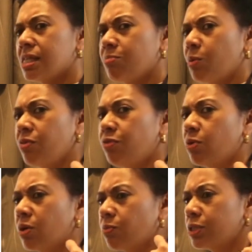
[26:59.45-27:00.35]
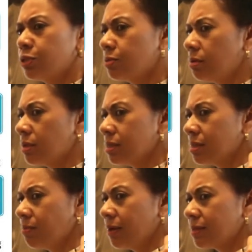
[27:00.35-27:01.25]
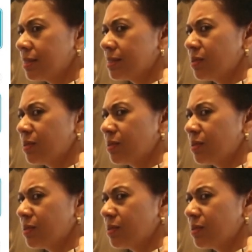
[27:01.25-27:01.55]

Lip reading: but we forgot what you told us about this.